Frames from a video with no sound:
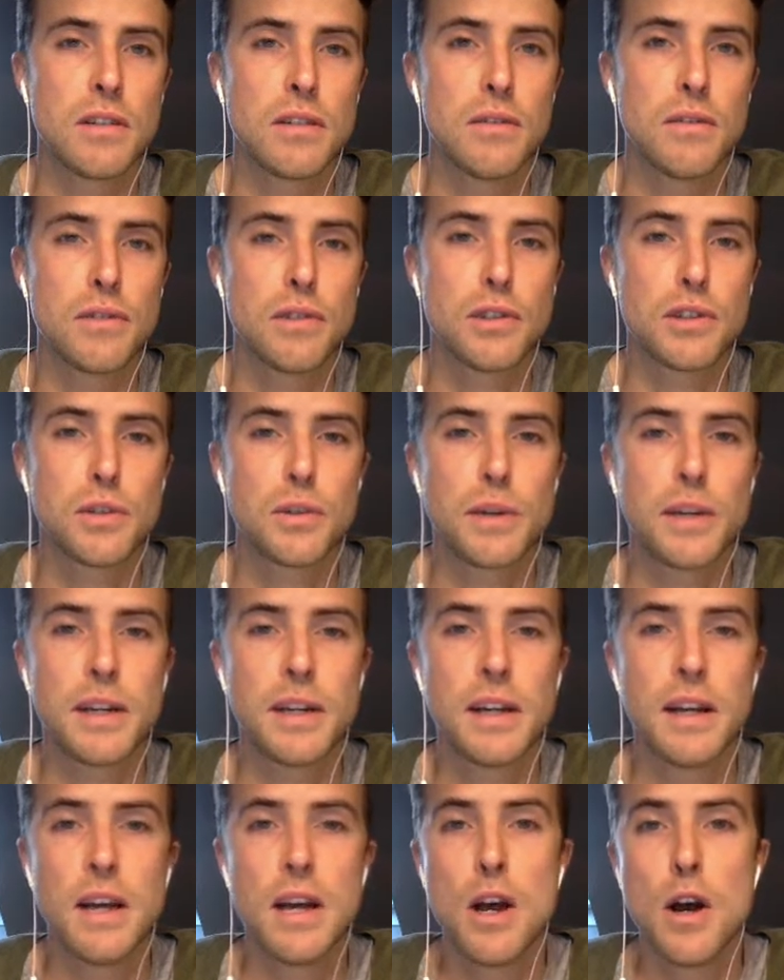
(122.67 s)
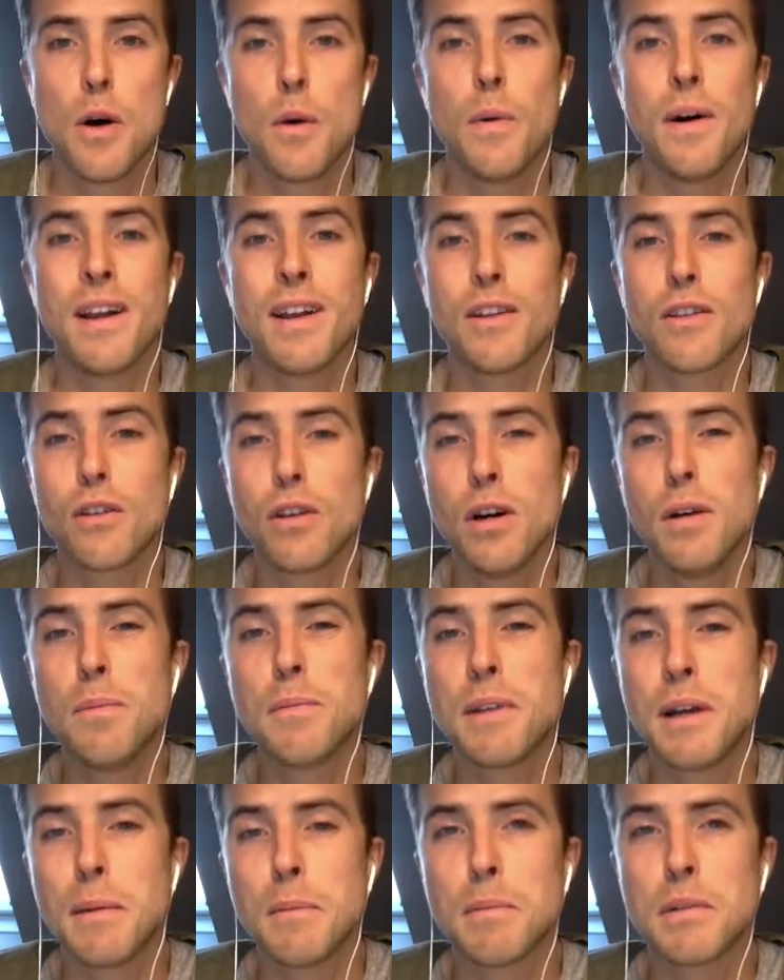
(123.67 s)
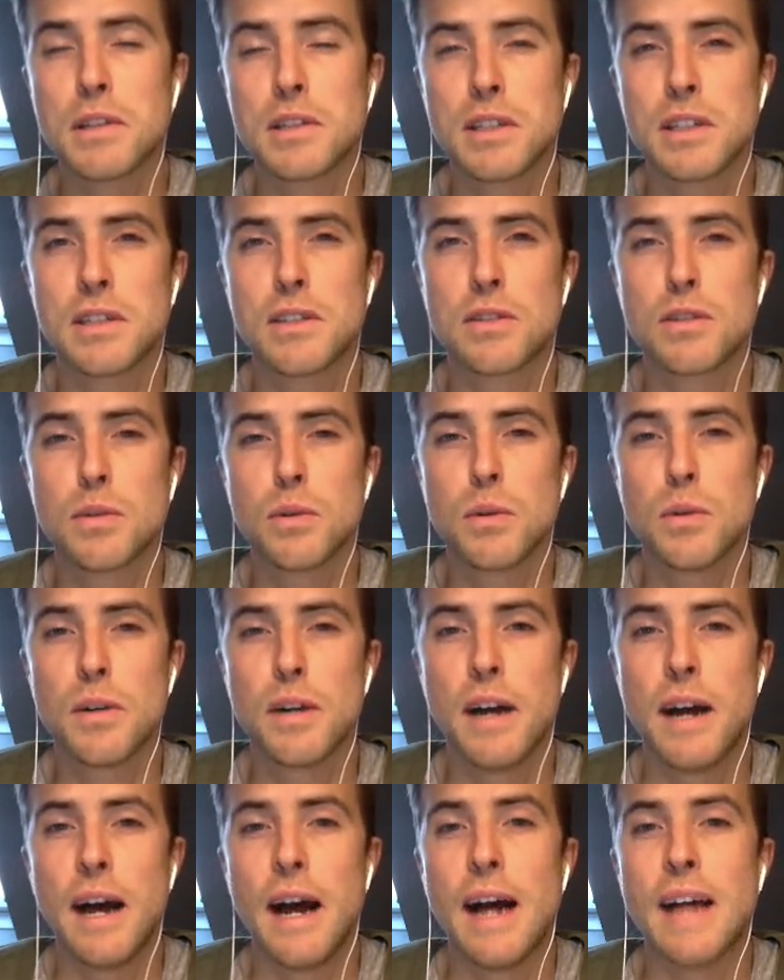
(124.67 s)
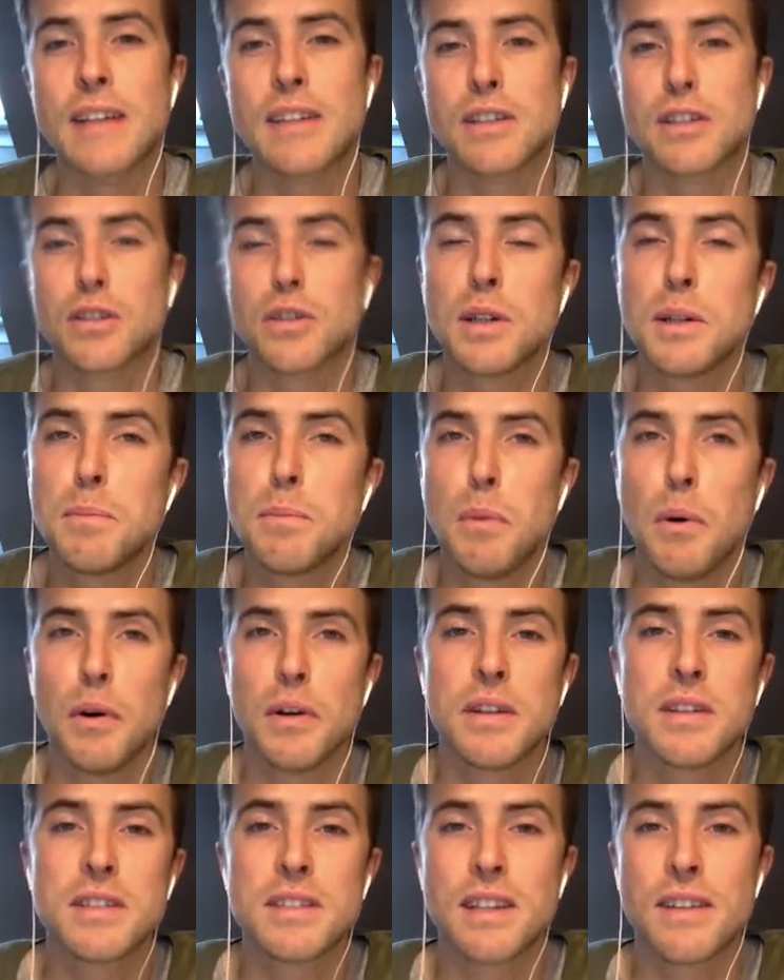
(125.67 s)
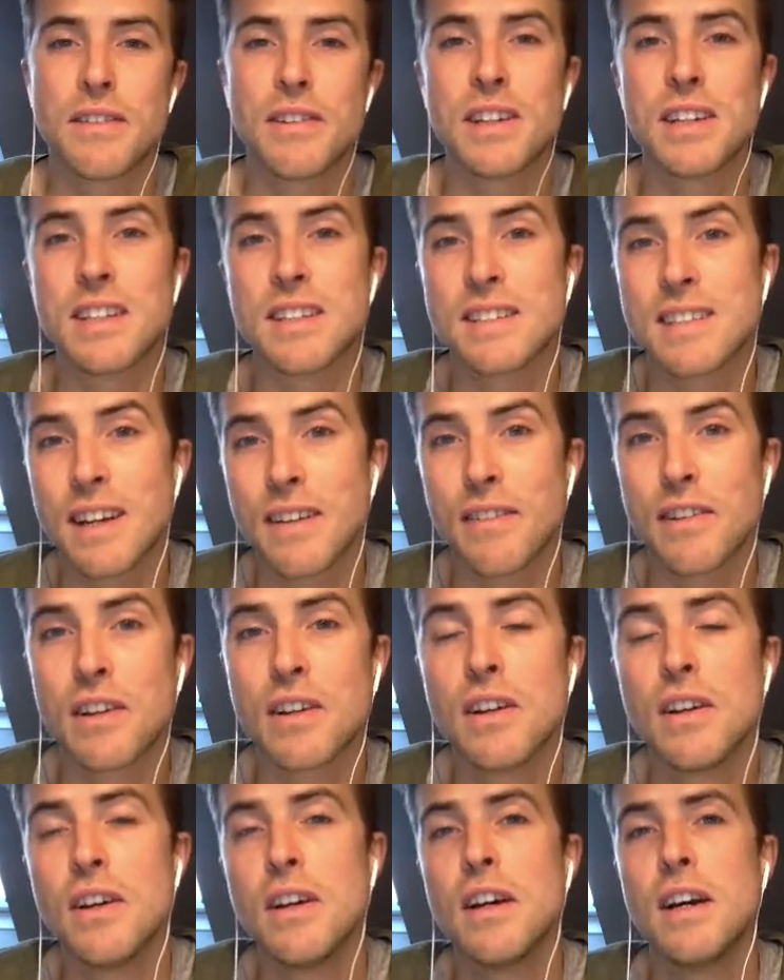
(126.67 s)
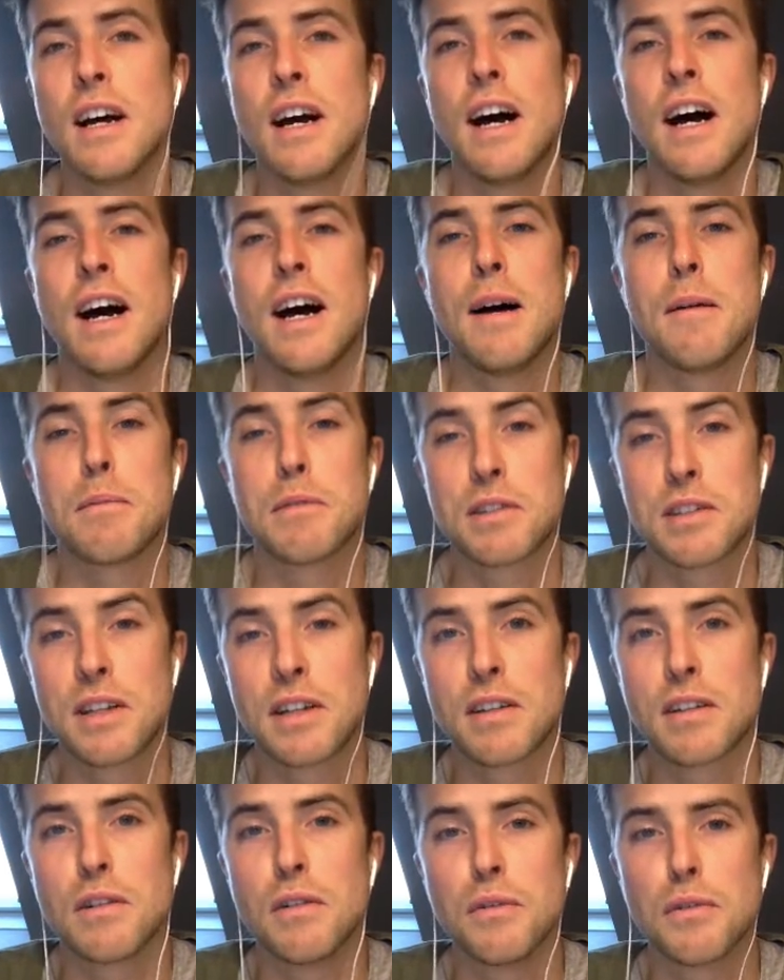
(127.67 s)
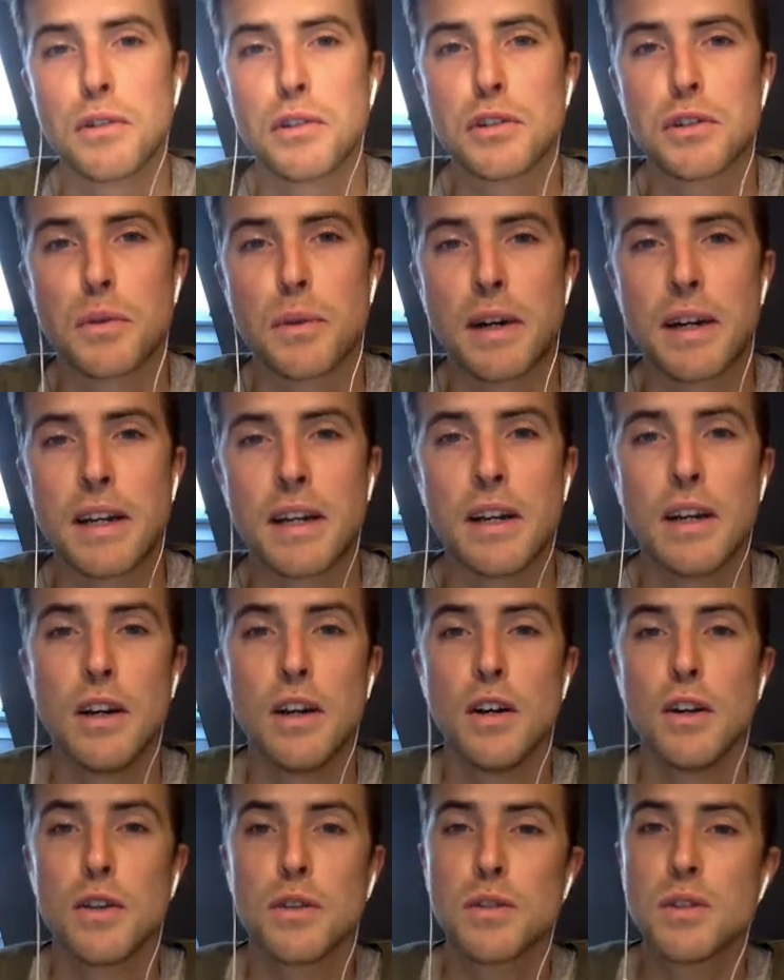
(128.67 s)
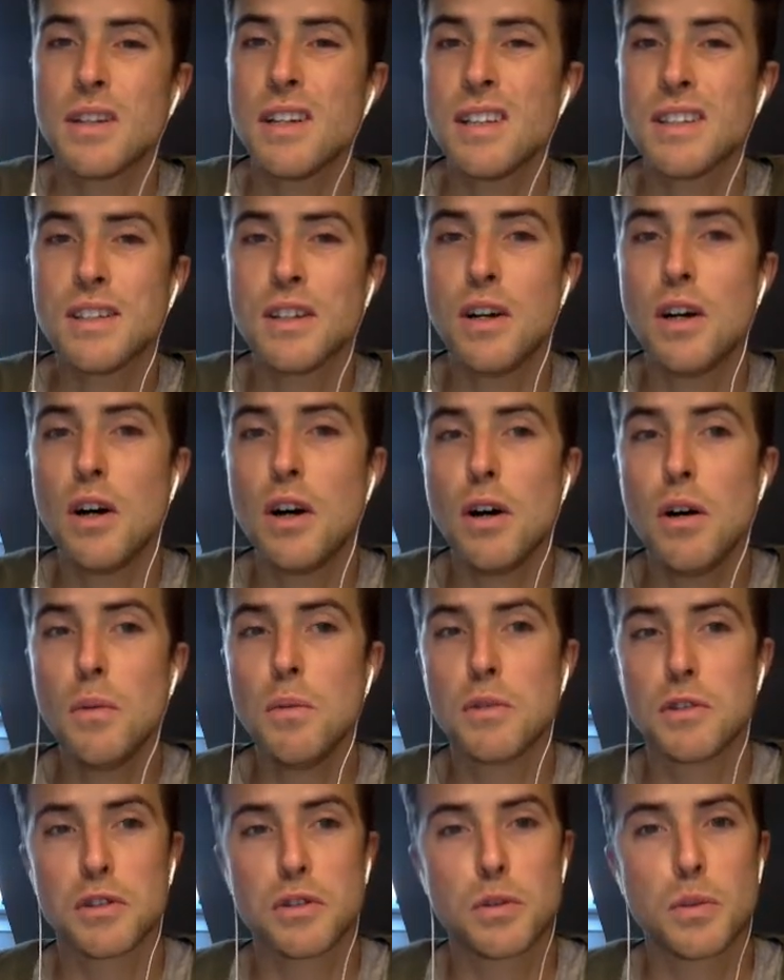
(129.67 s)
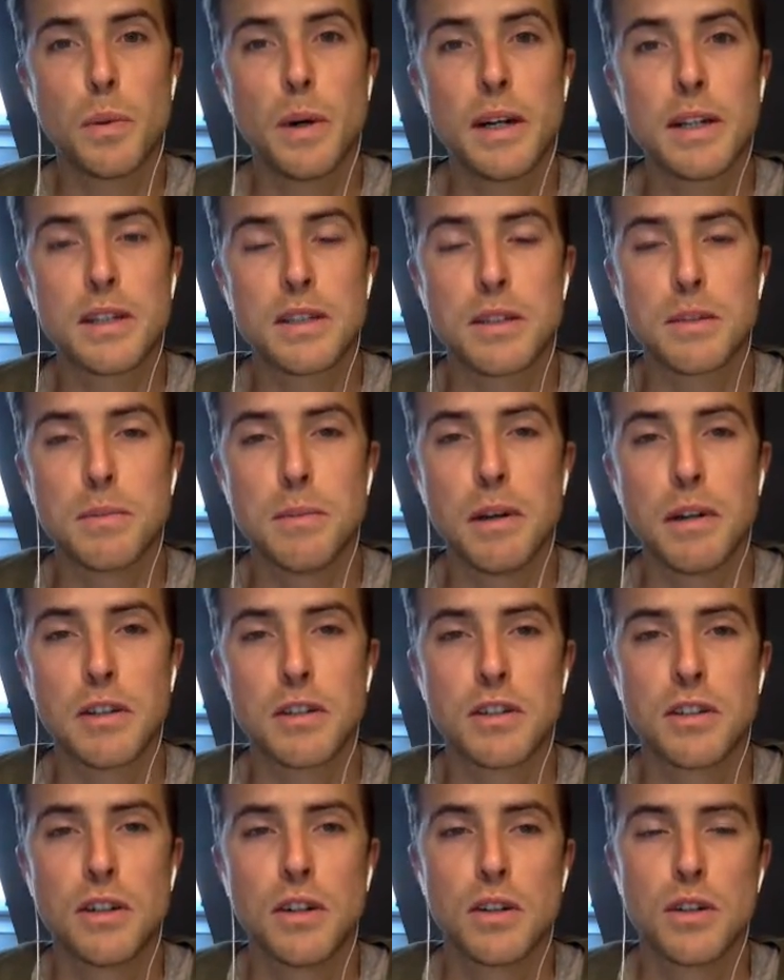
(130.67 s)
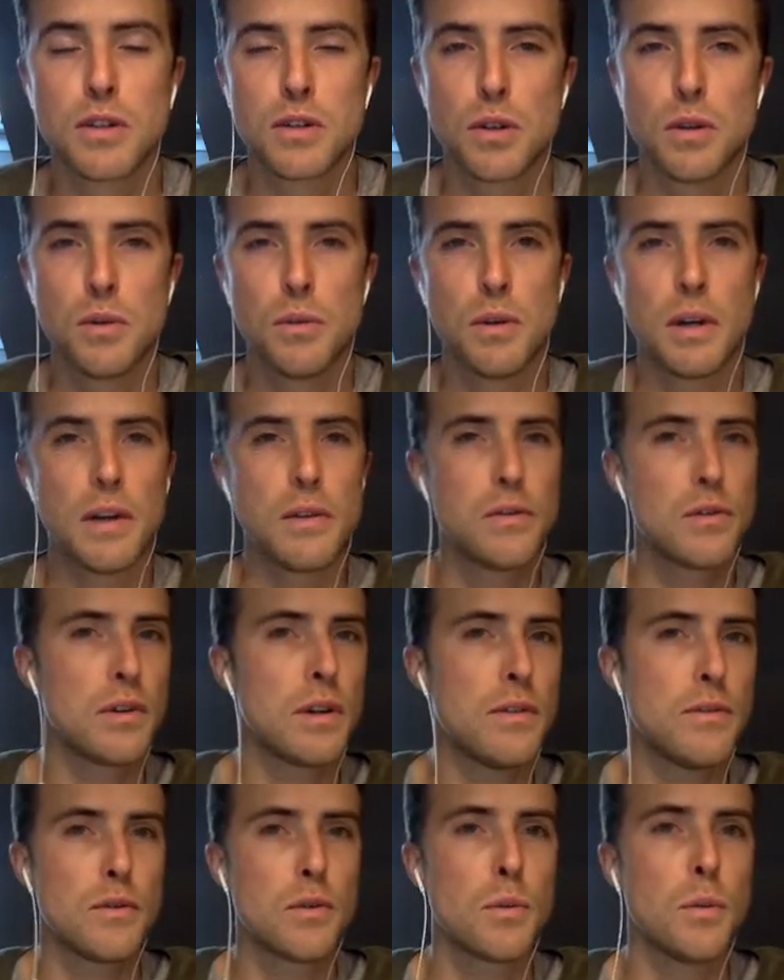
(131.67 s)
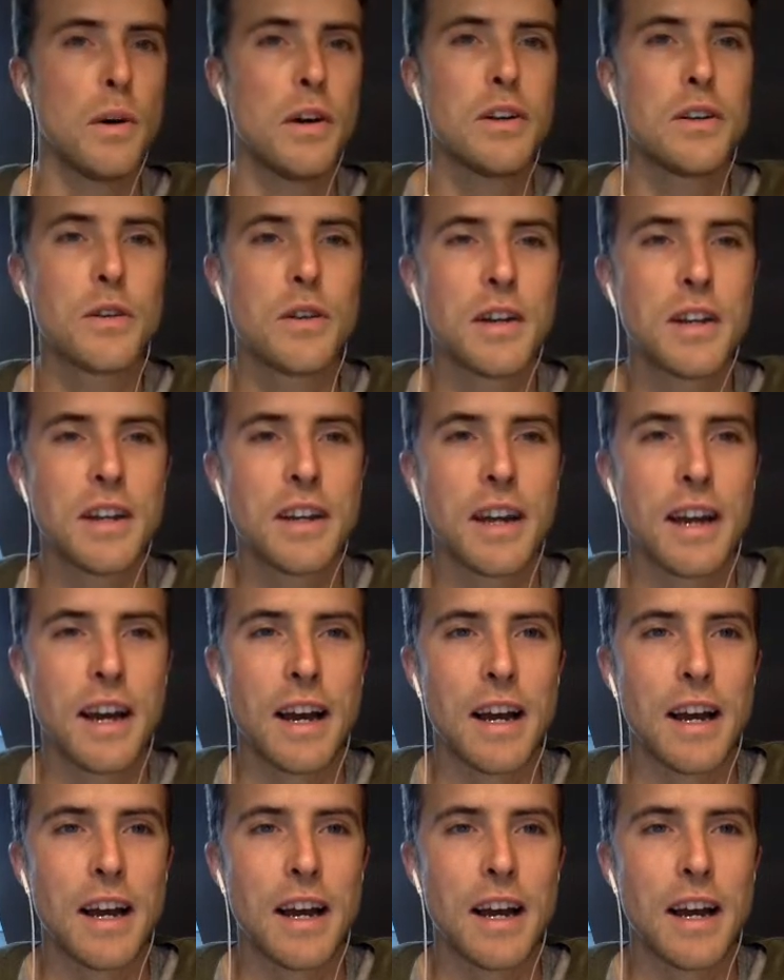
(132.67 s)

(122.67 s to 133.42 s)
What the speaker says: conversion rate, while a top 10% store has a 3.77% conversion rate. So that's almost twice as much. So if you're ever wondering